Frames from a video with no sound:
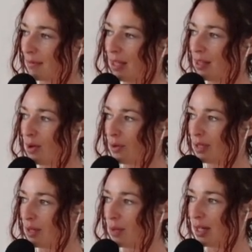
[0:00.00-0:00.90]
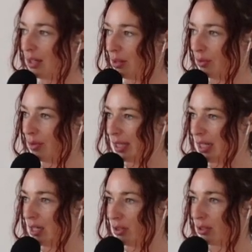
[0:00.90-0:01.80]
the only one who
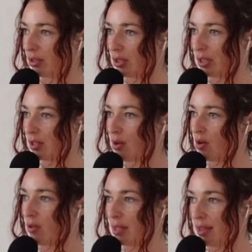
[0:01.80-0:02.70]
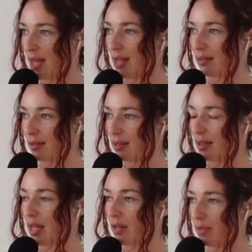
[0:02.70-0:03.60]
really understood all the things
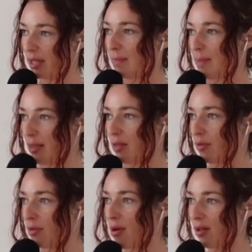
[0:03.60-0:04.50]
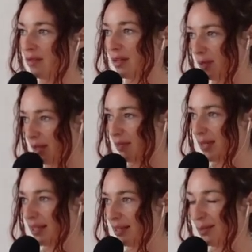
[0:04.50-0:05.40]
that had really been through all of it with
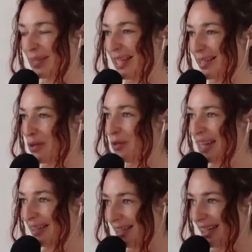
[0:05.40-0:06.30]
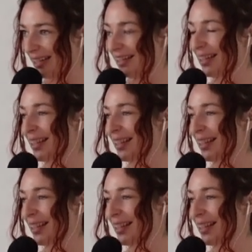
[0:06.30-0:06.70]
me. It was like its own entity.